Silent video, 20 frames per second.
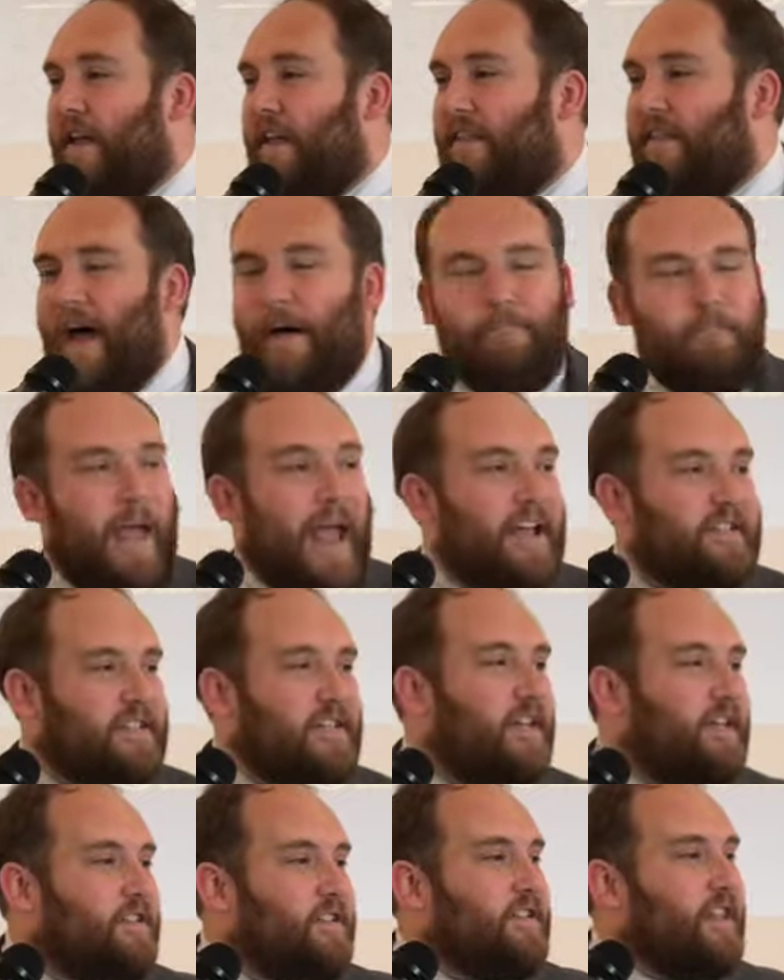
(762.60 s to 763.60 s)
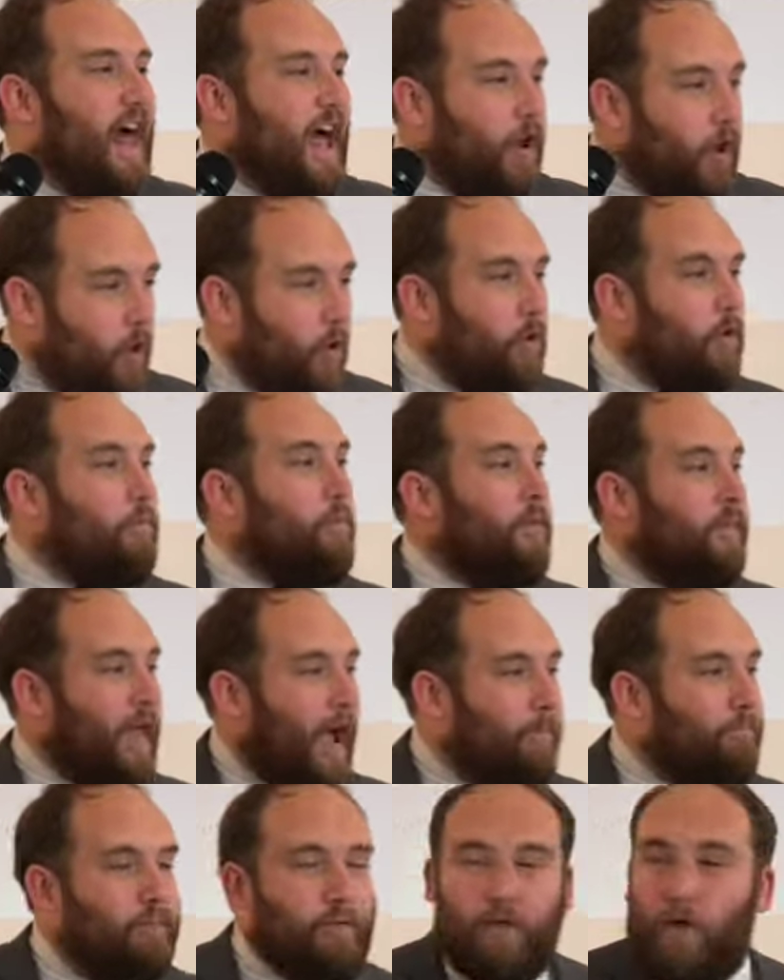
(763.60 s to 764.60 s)
That message, that hope,
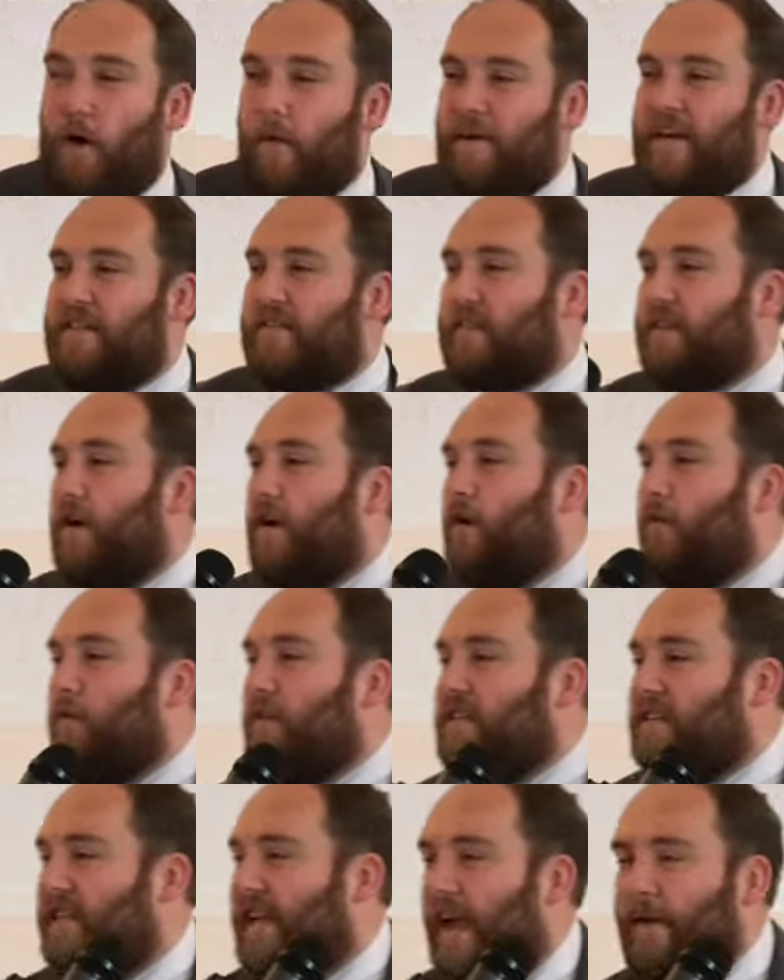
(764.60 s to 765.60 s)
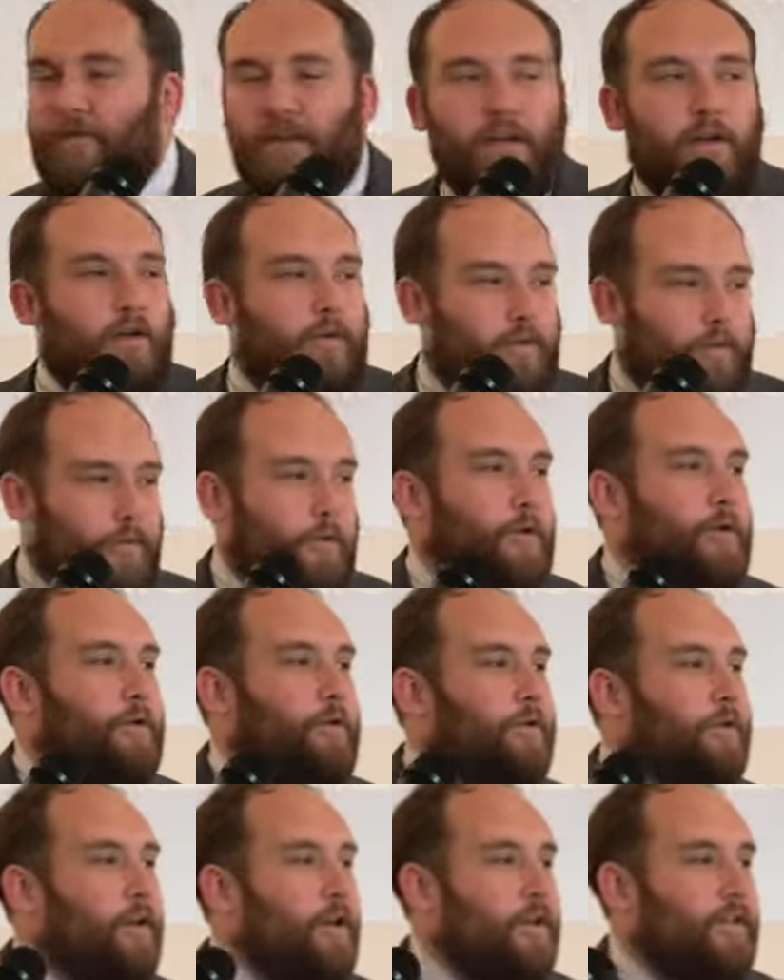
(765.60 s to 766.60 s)
that promise was given
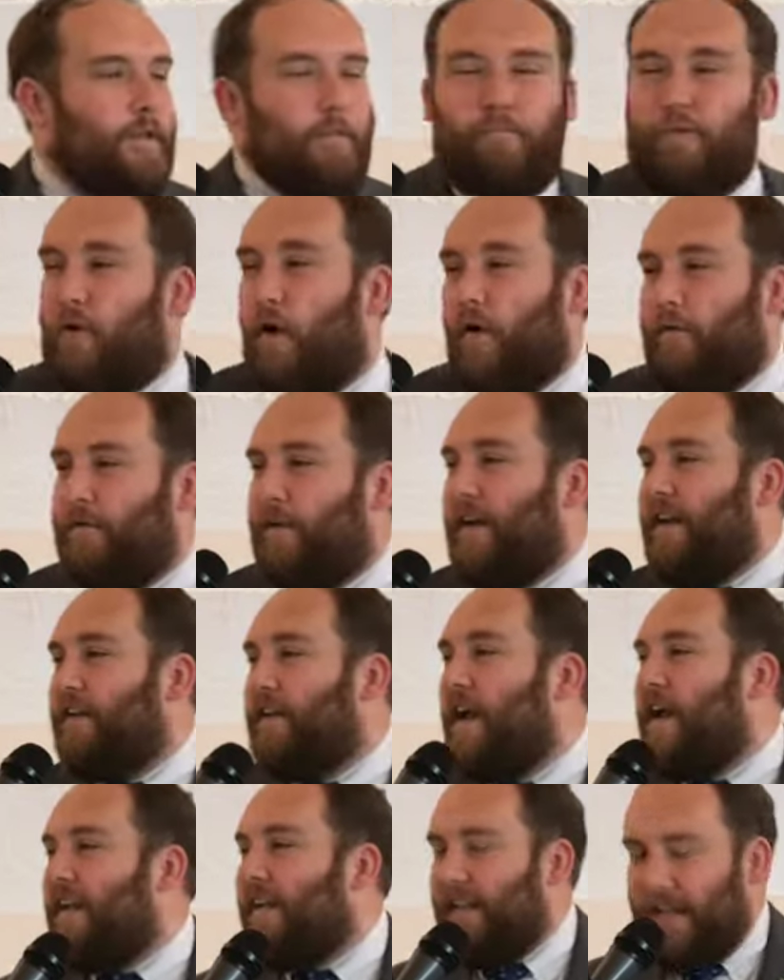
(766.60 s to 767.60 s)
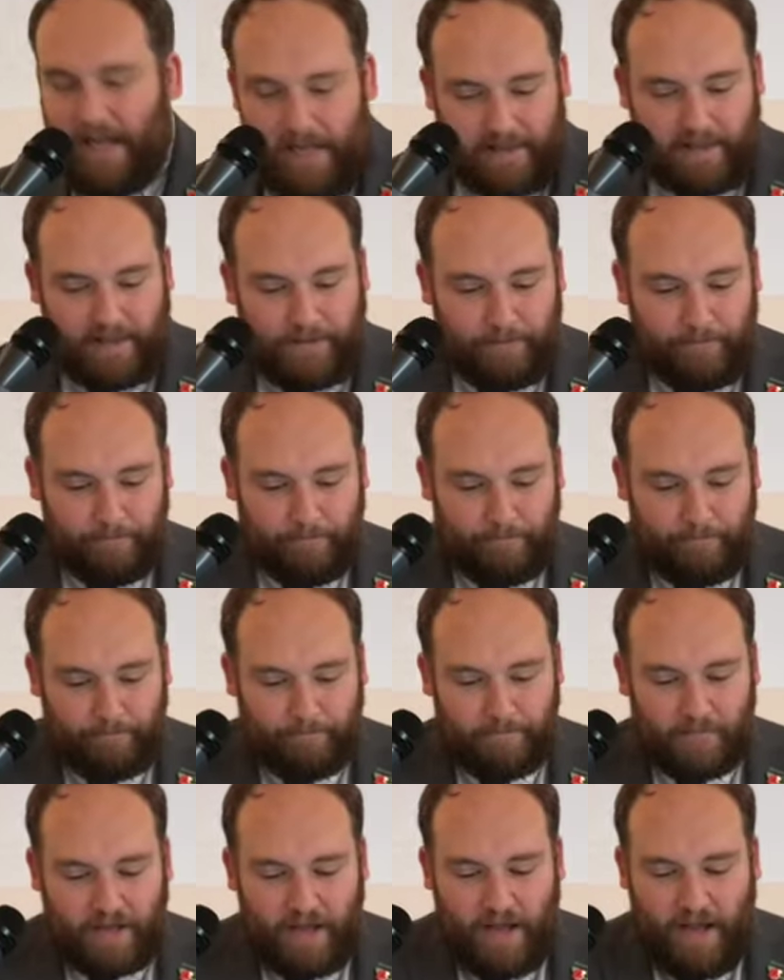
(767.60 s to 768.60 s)
through the prophet Nathan.
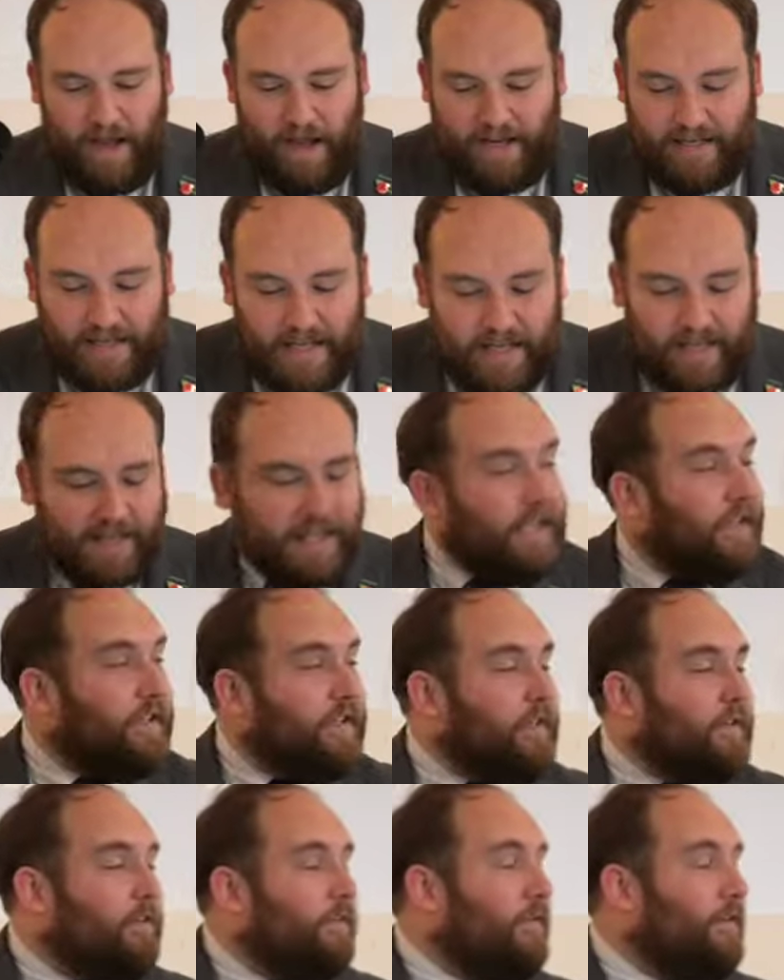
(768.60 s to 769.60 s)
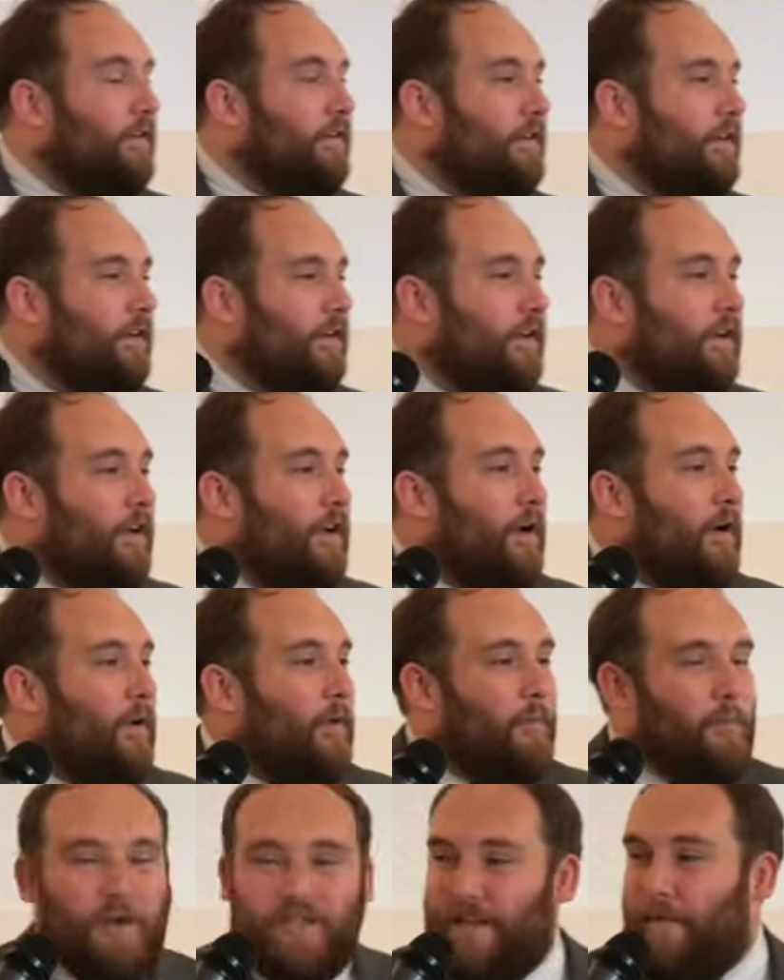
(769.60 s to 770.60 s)
Nathan
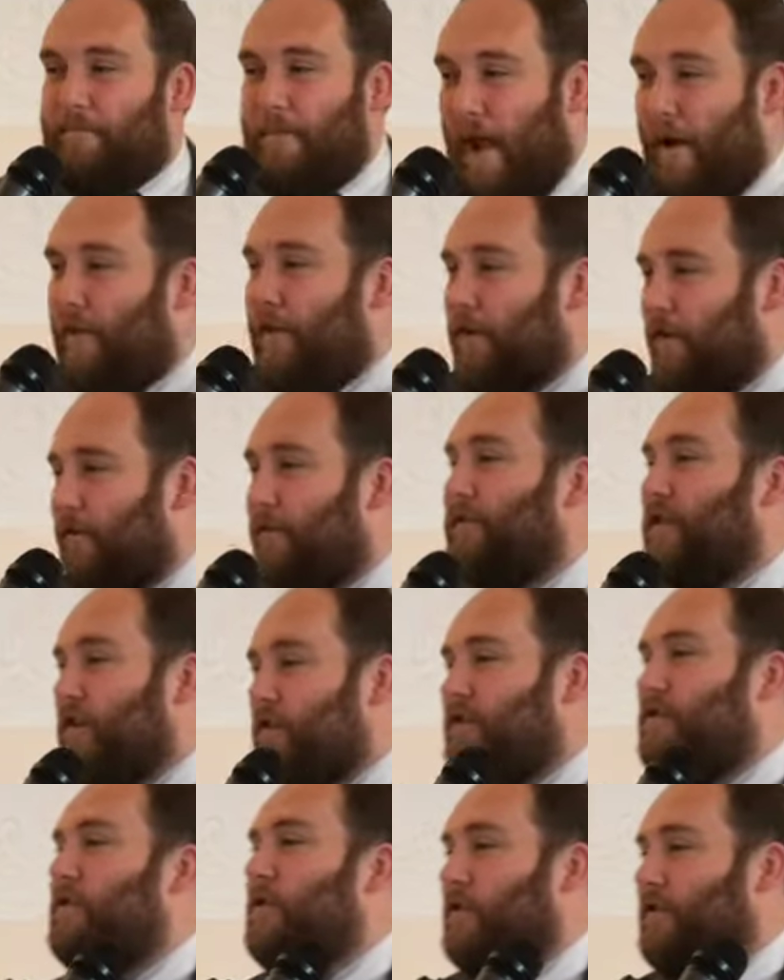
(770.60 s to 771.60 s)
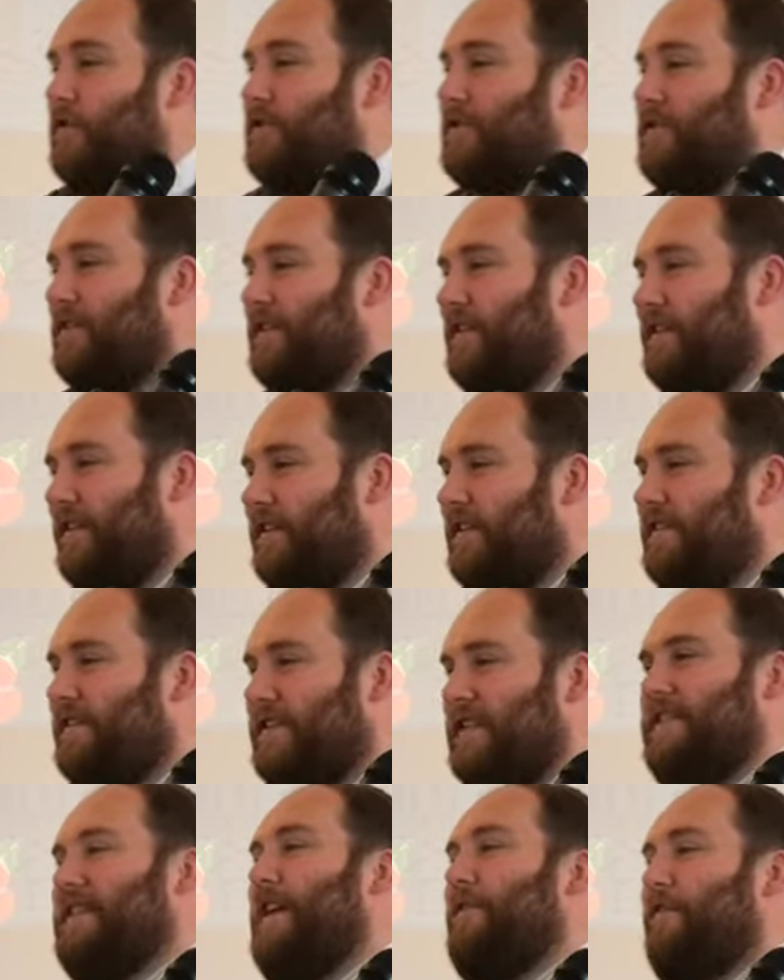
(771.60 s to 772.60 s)
was a bearer of good news
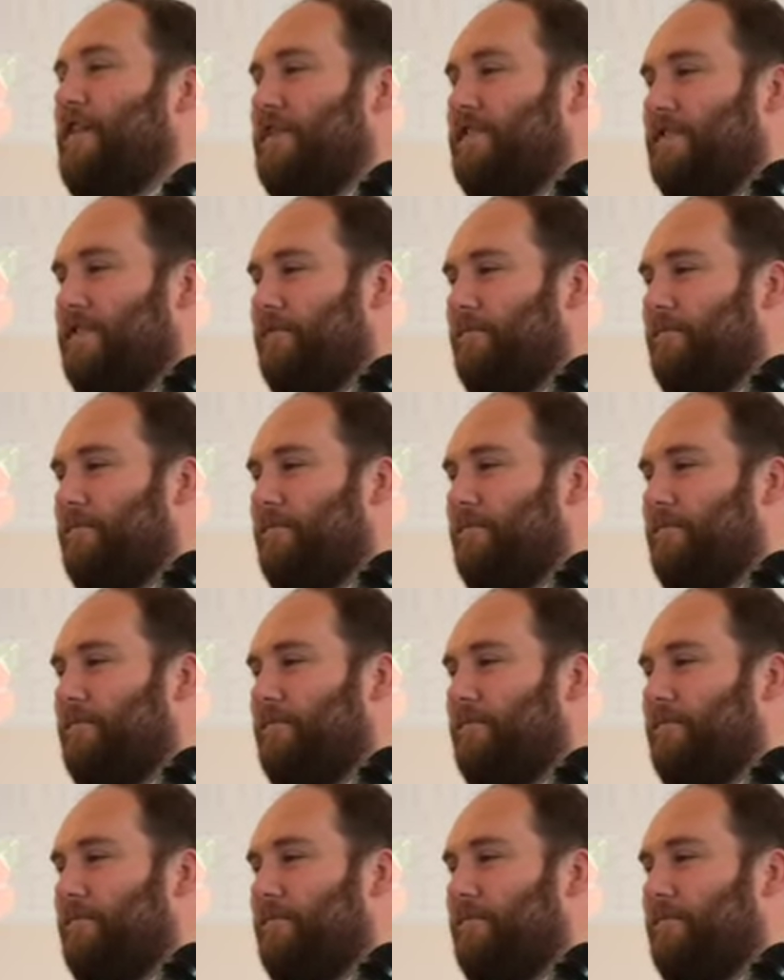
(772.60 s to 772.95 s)
to David.